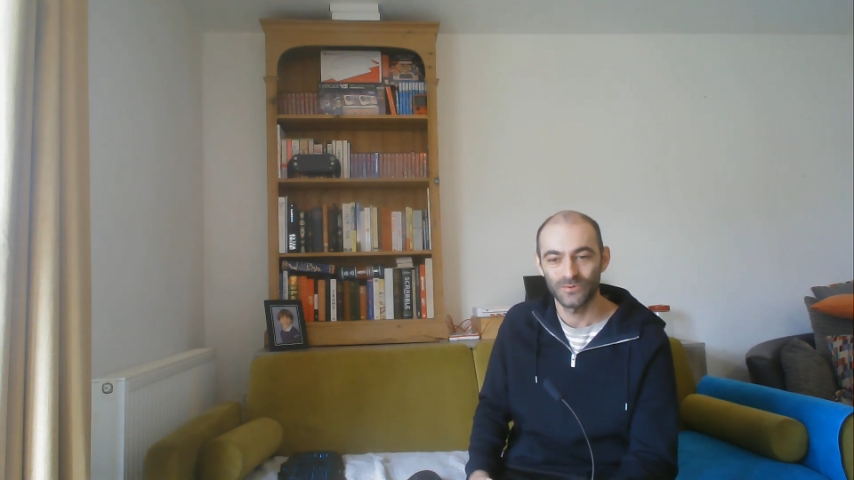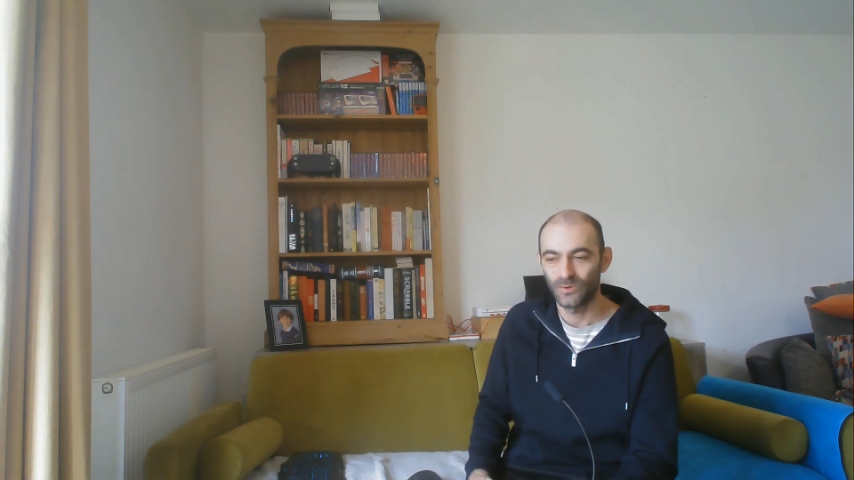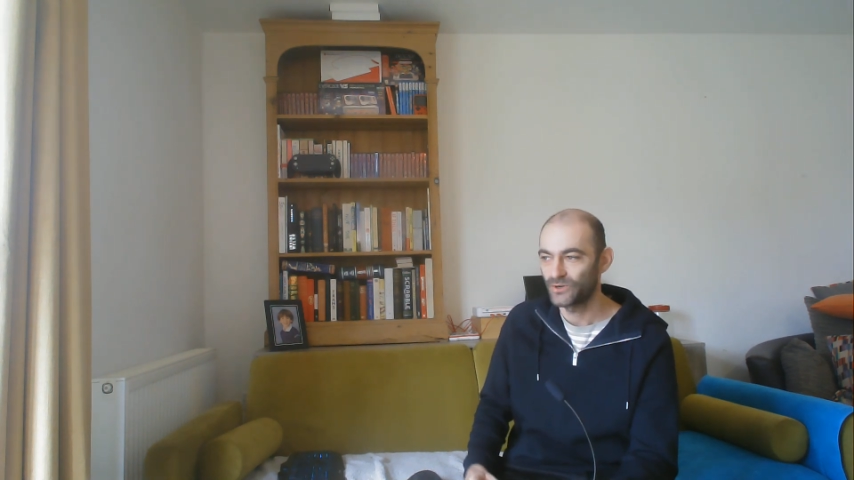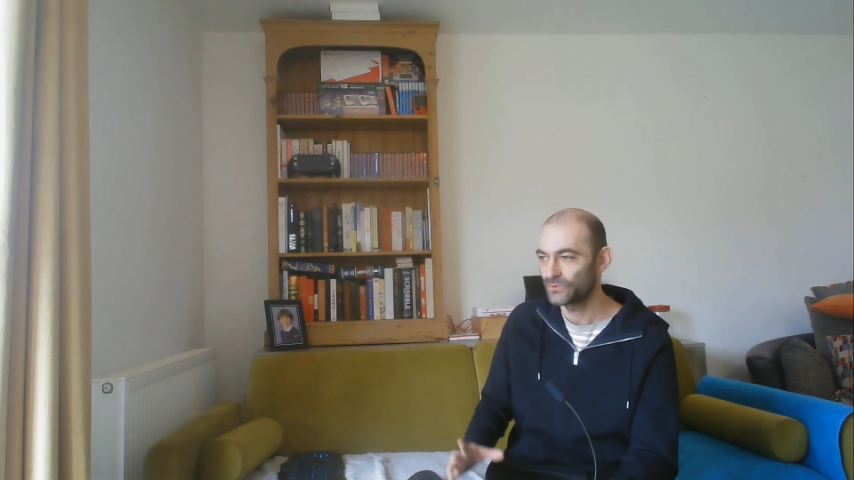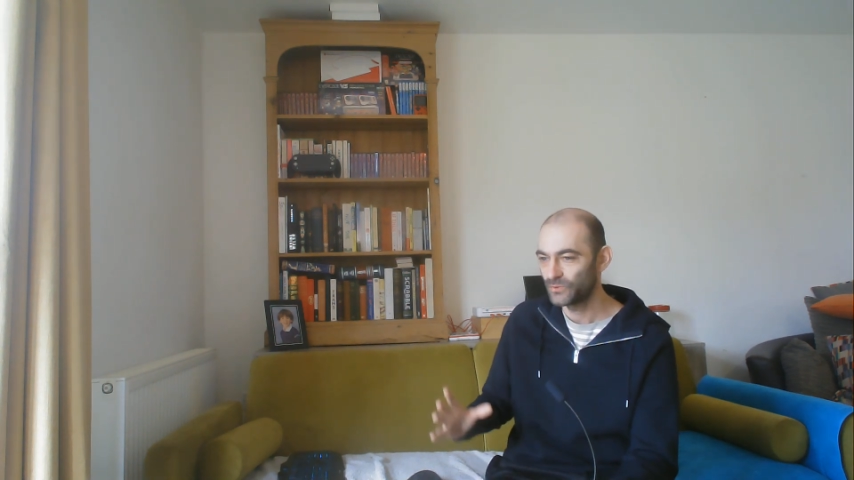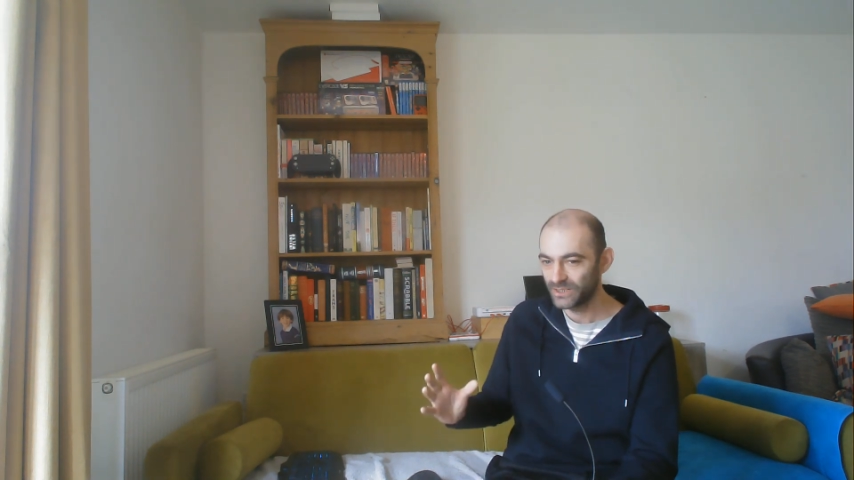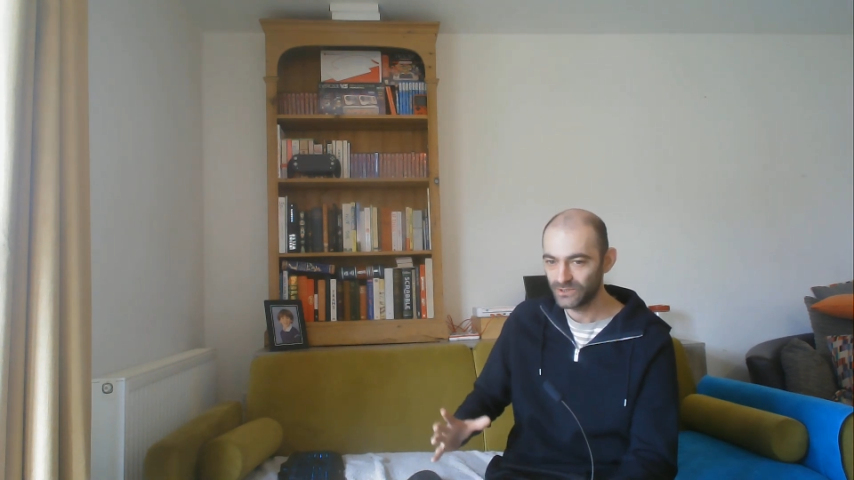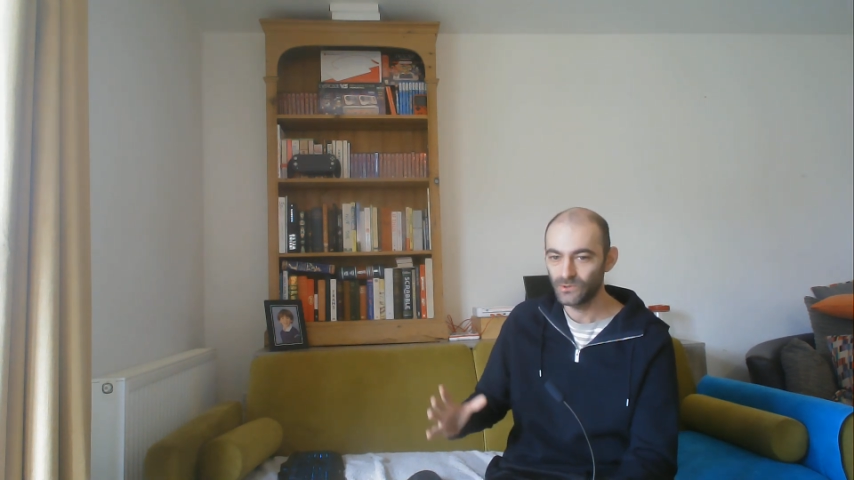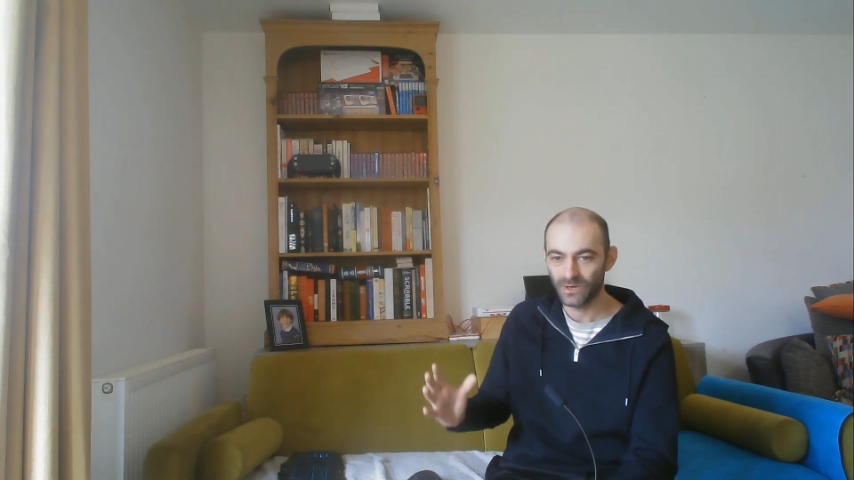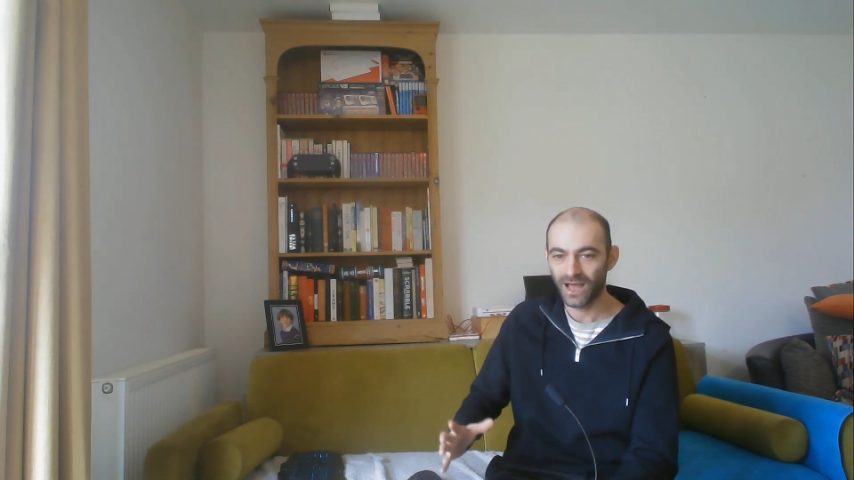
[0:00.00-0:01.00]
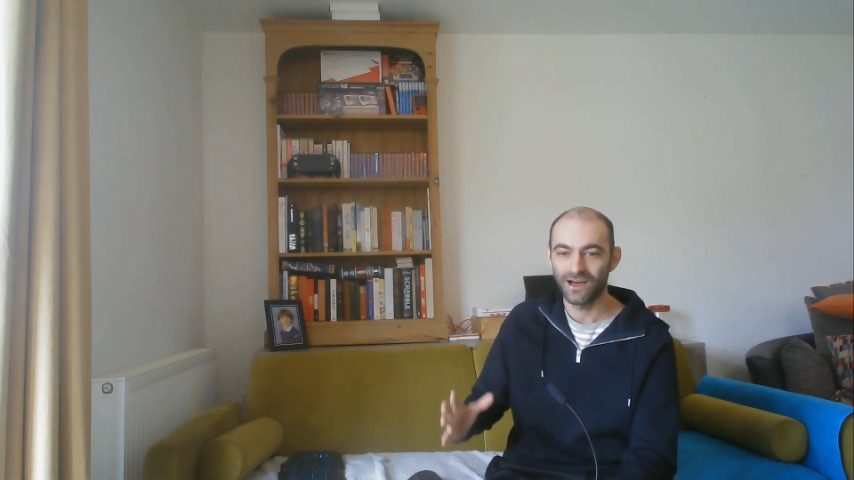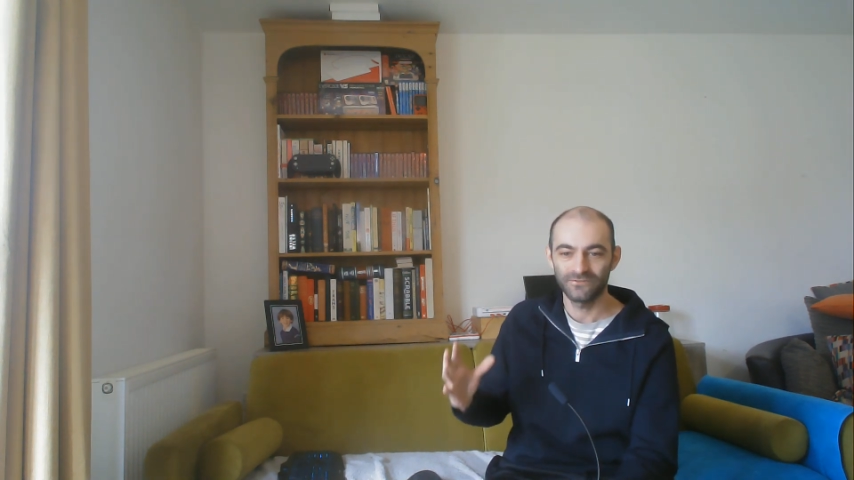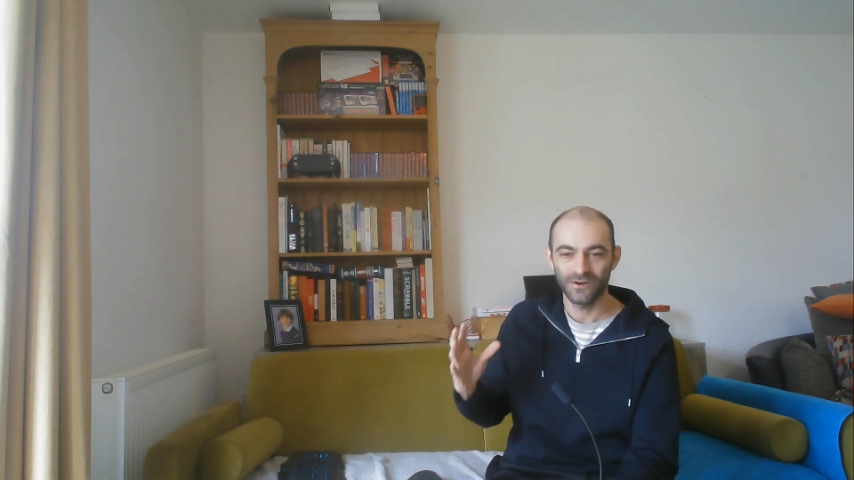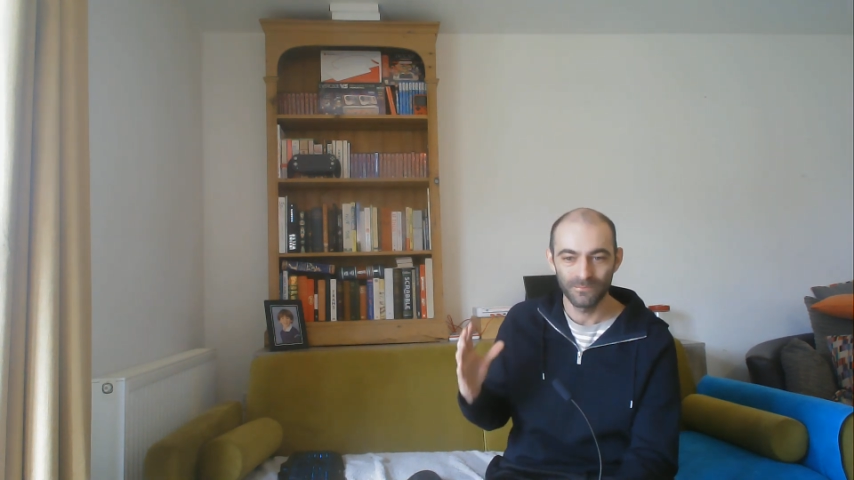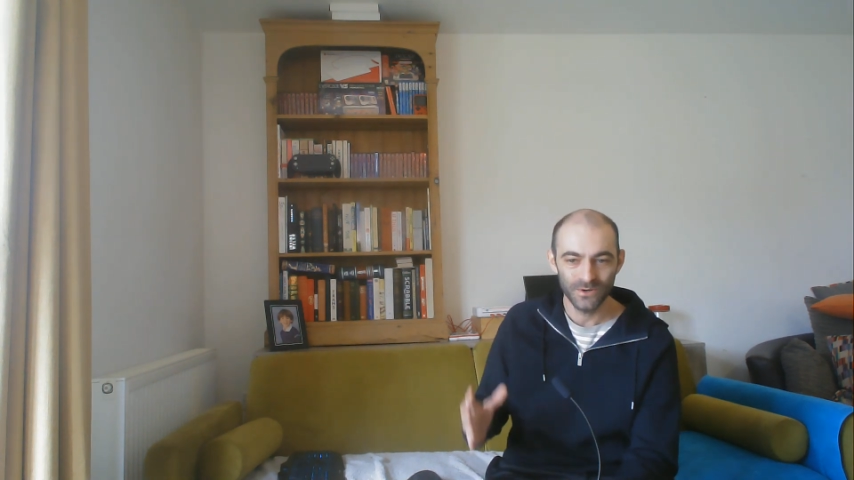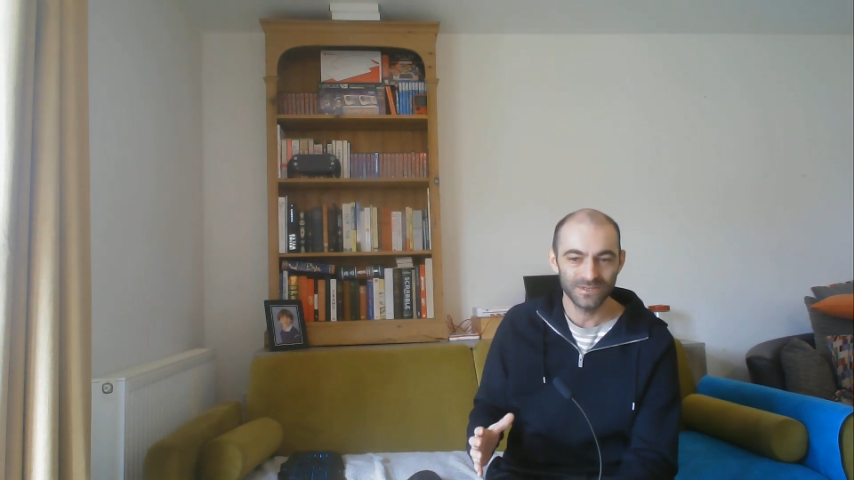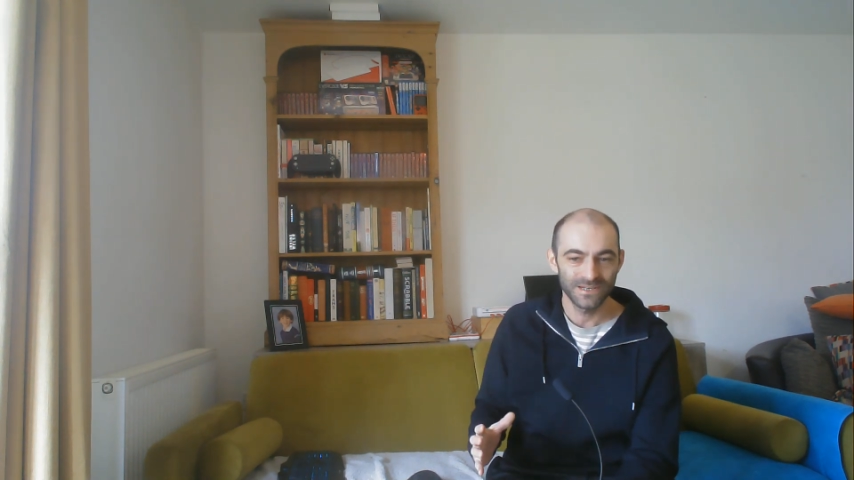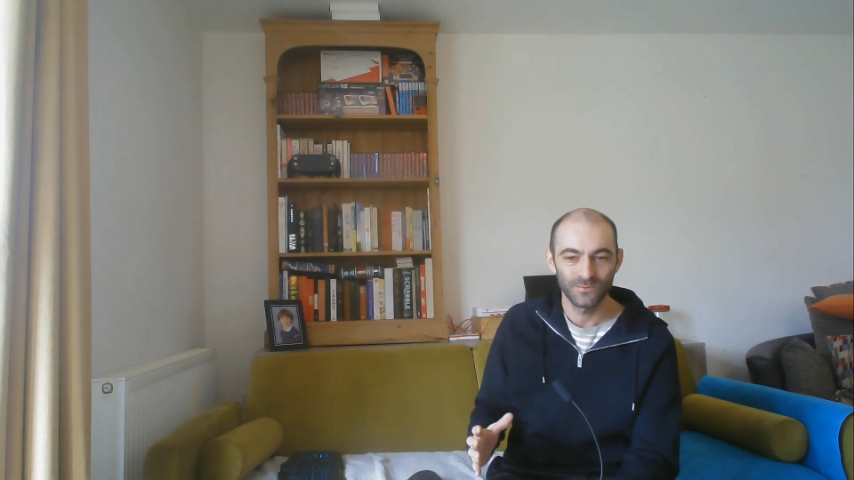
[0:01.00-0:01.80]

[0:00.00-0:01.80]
because we do have a Muslim